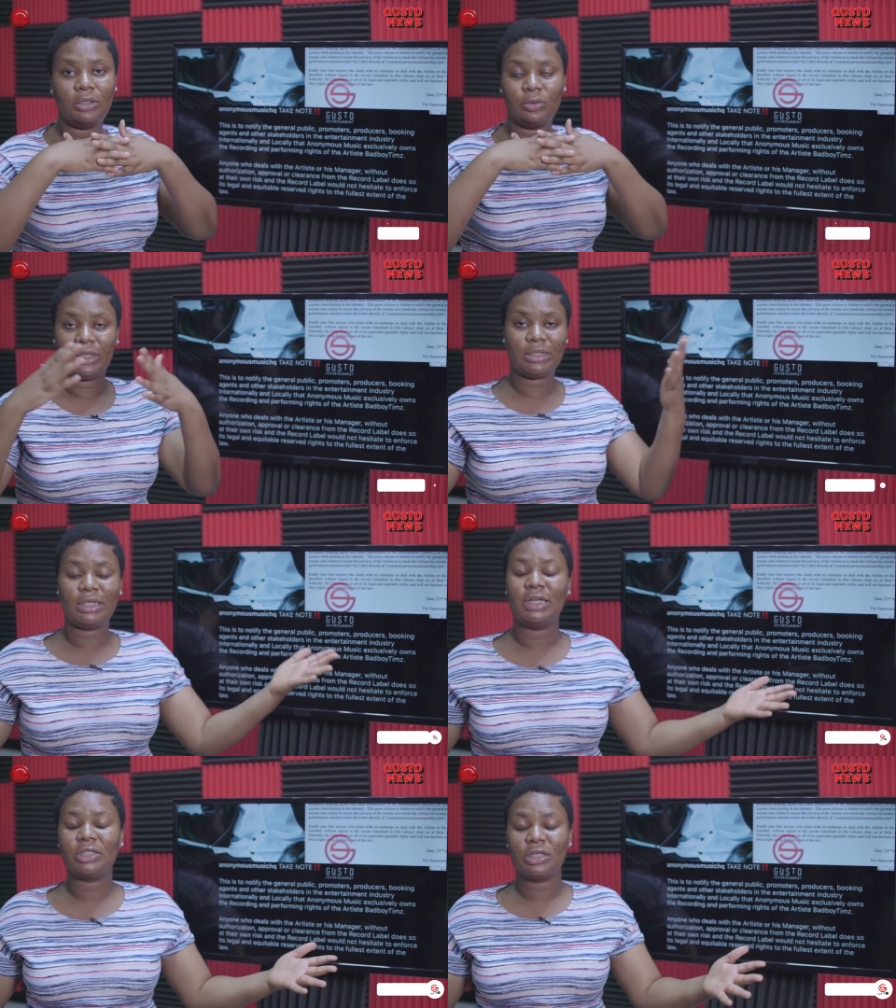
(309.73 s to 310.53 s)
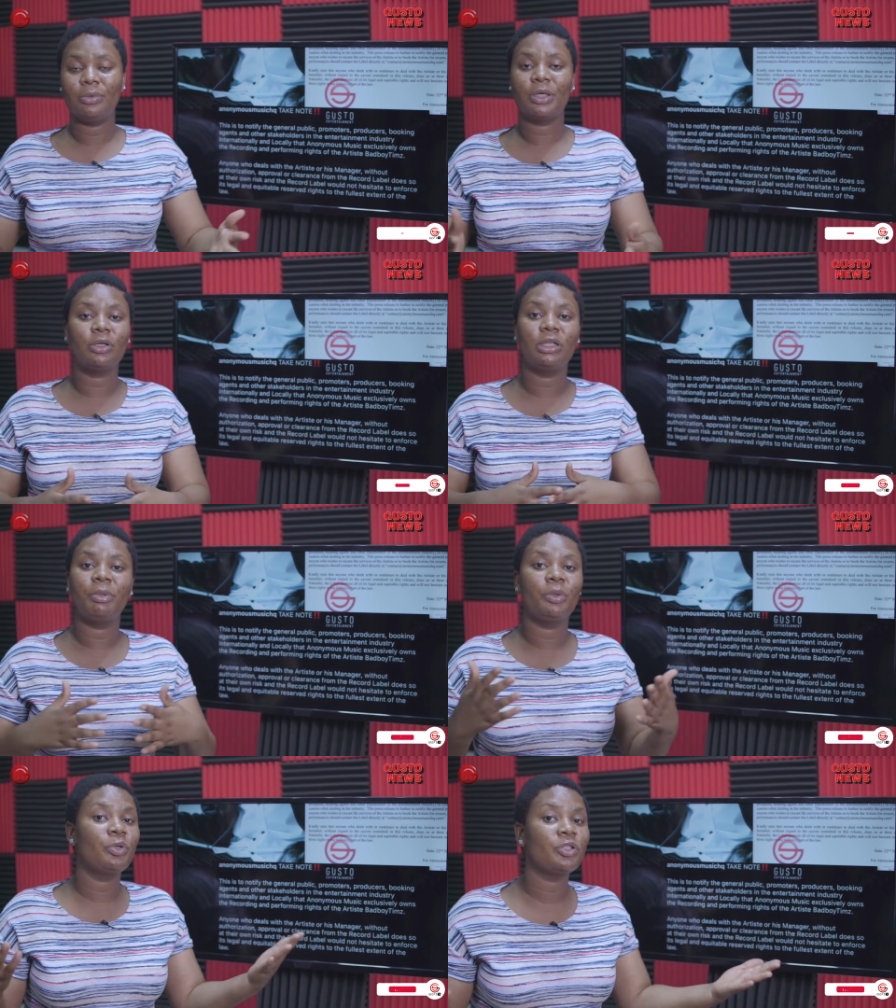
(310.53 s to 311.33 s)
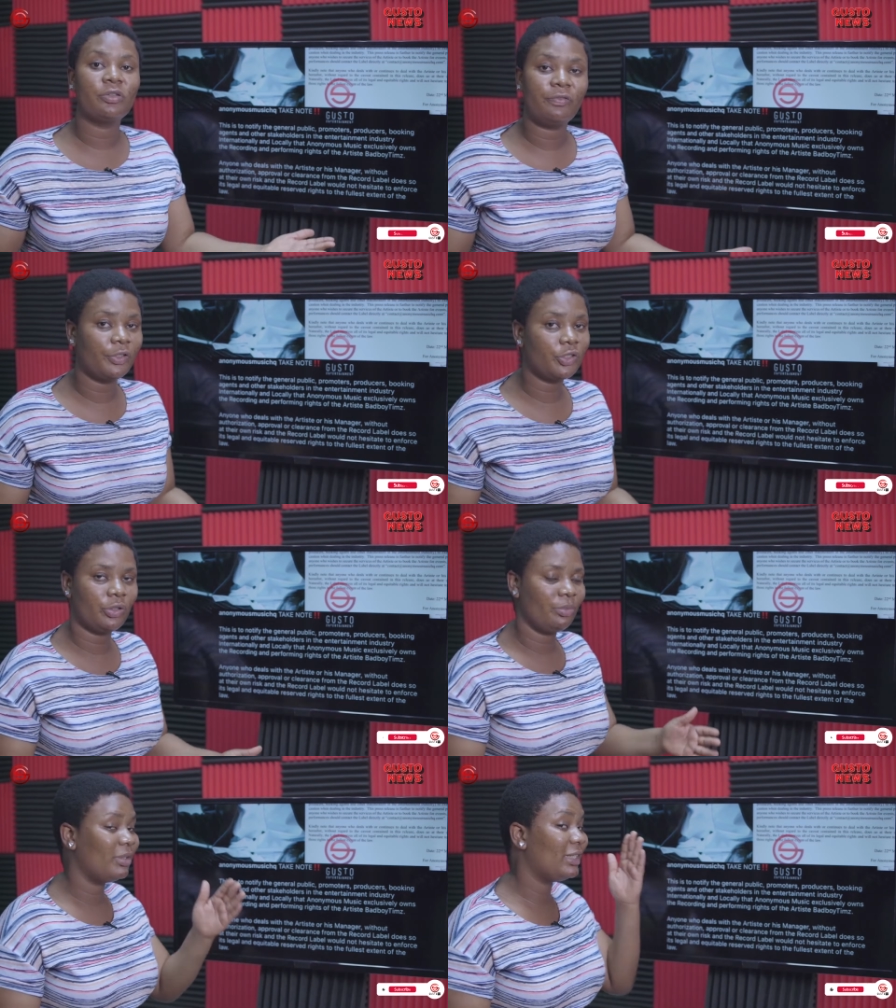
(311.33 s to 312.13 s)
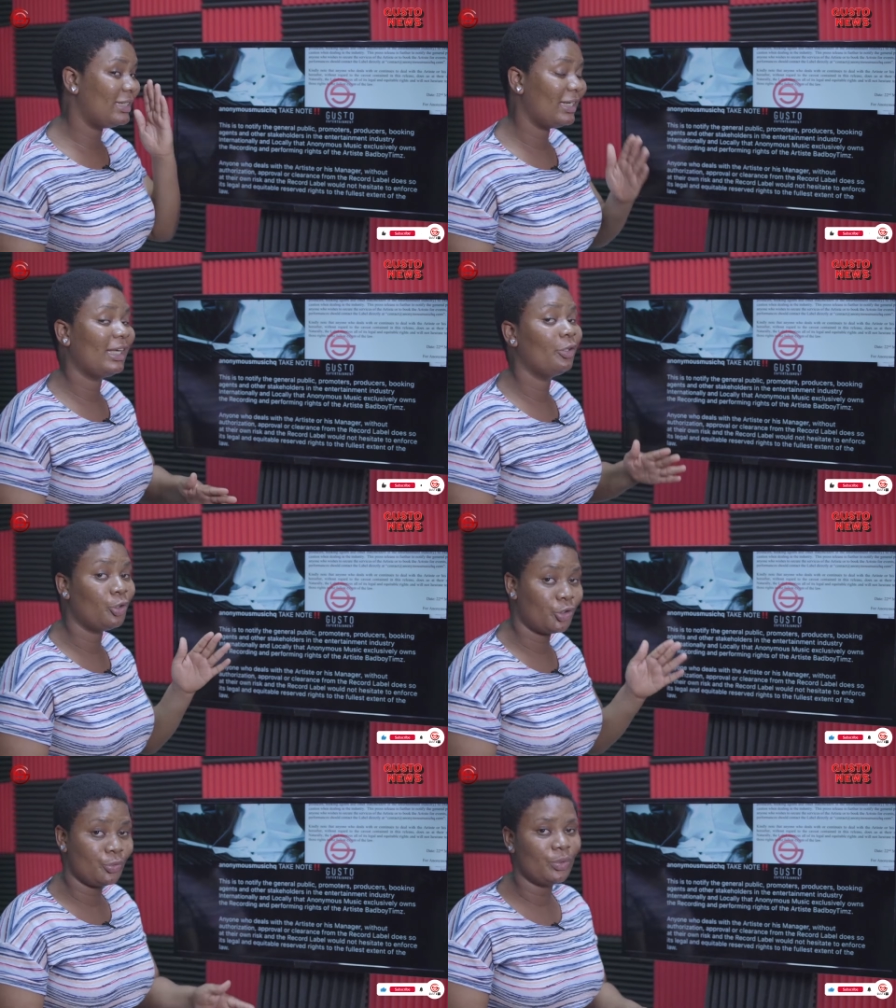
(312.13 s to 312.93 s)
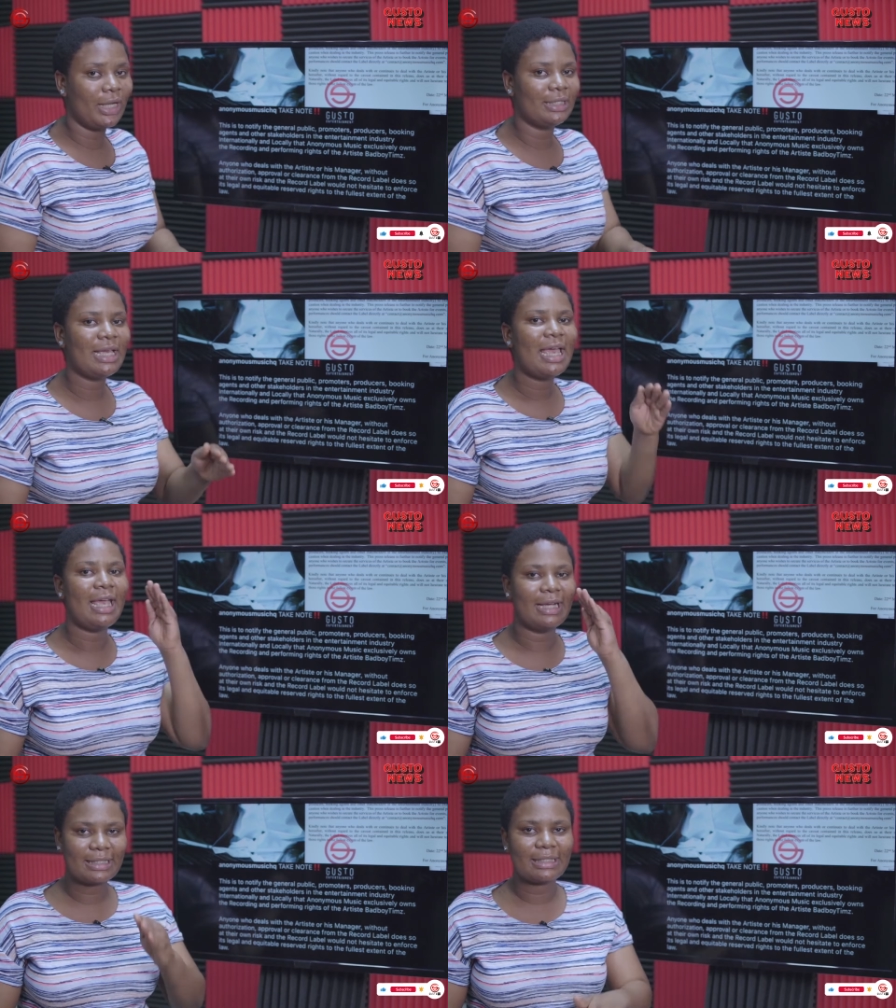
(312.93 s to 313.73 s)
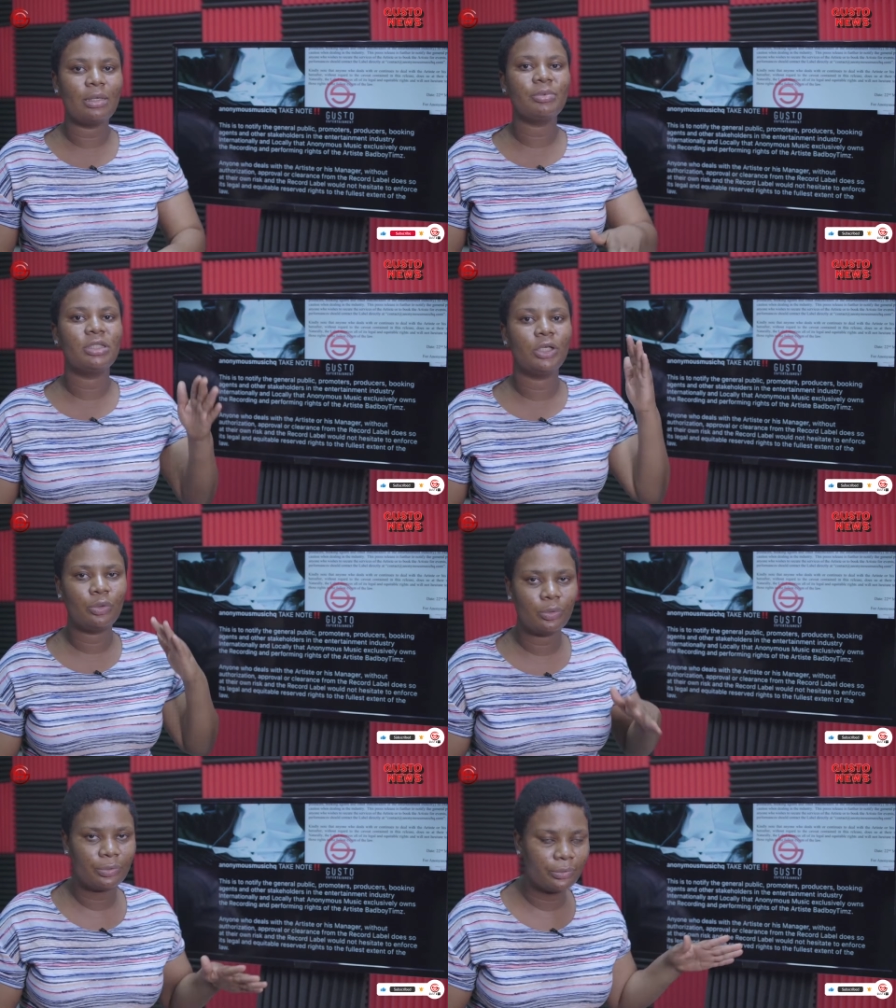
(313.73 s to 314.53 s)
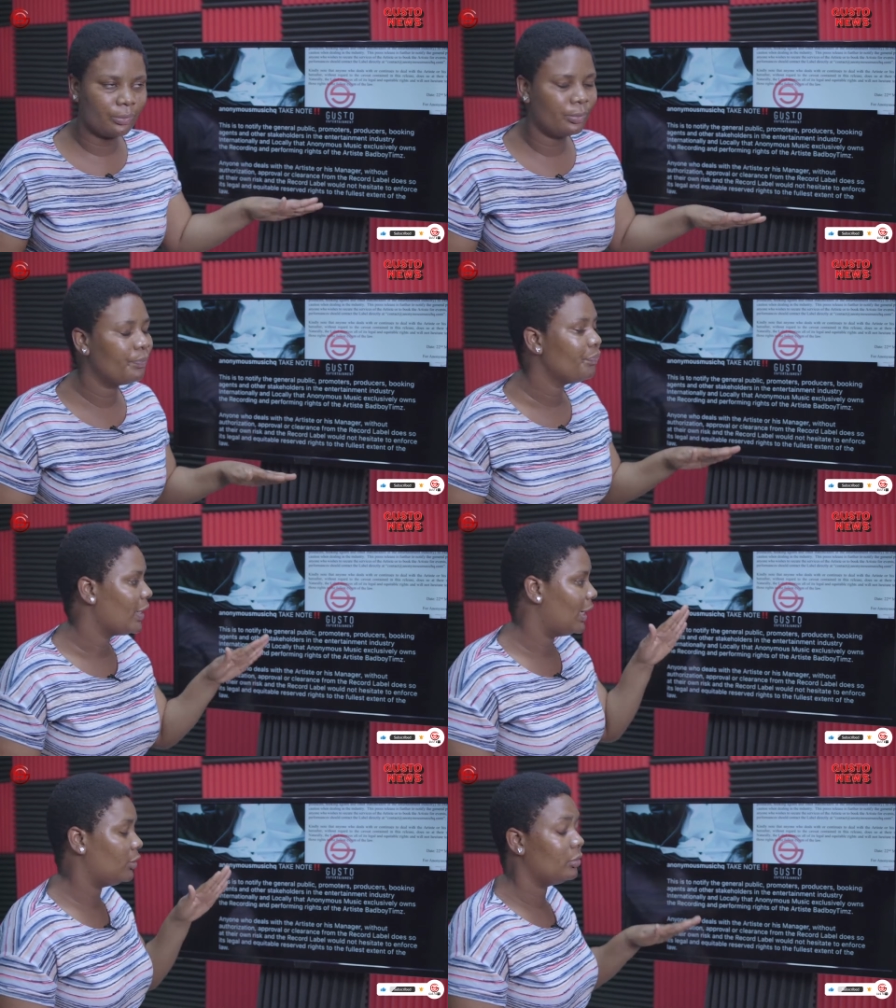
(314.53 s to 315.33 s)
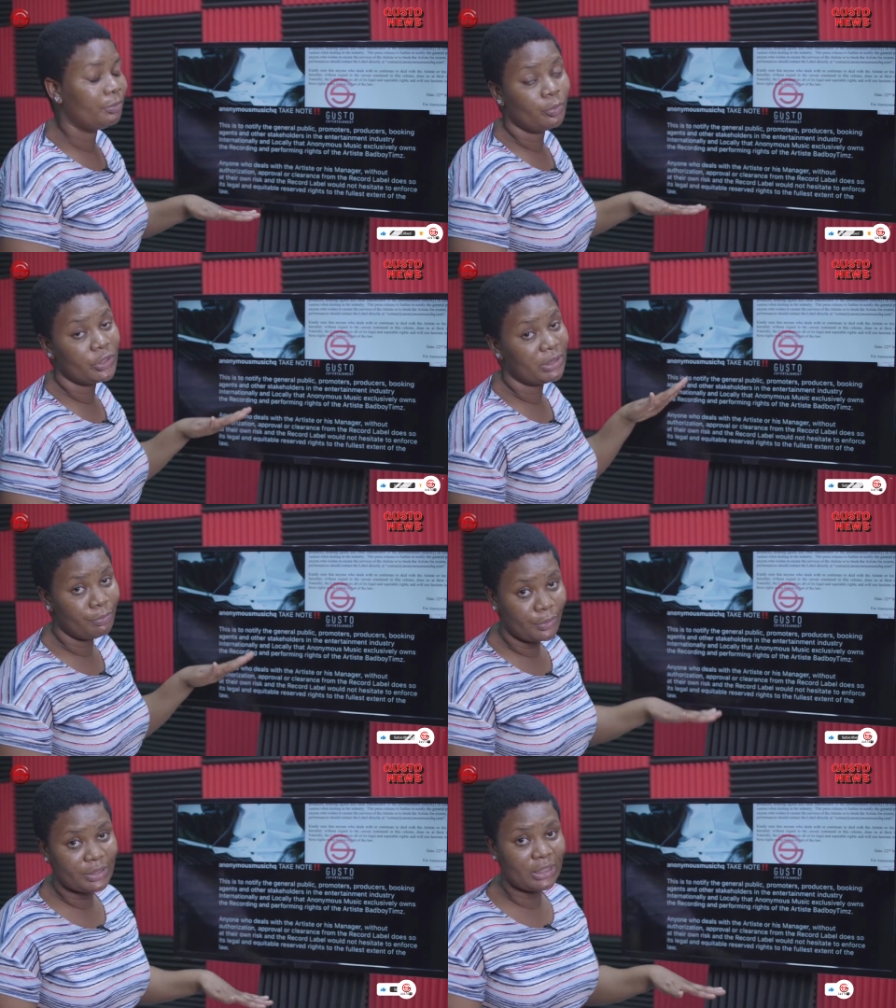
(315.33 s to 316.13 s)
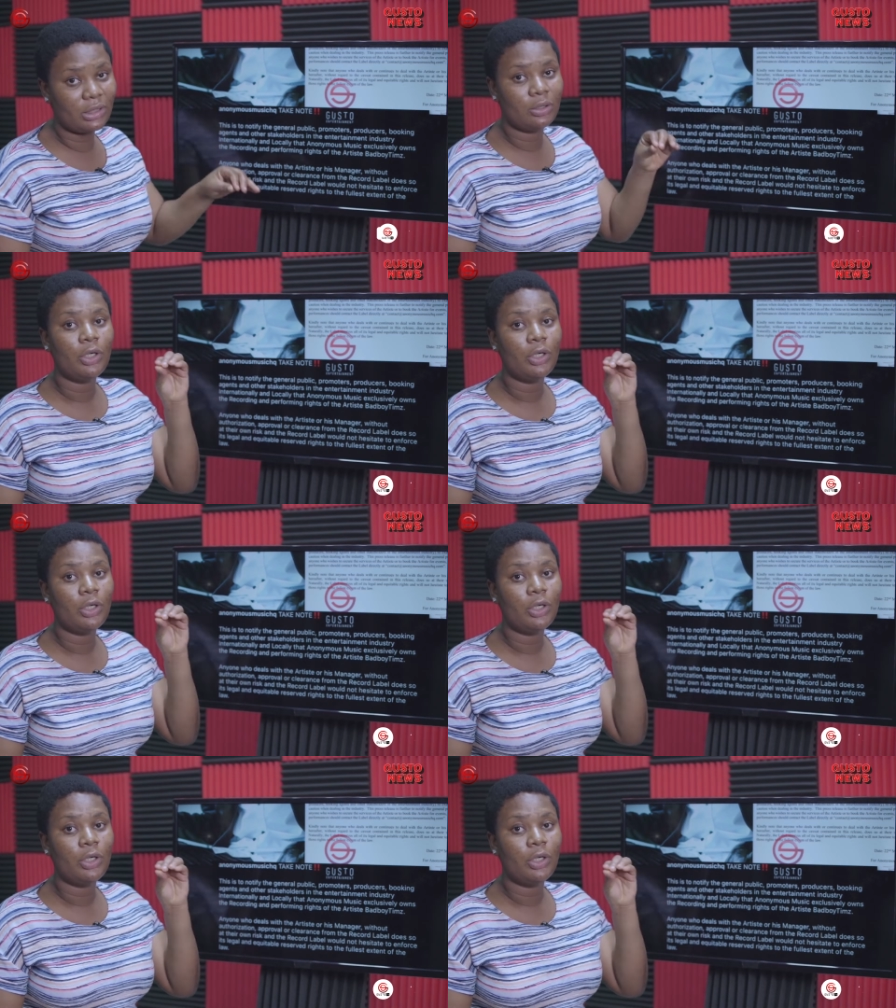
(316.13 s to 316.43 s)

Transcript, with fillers: you know international record label wants to feature him they cannot do that except they go through anonymous music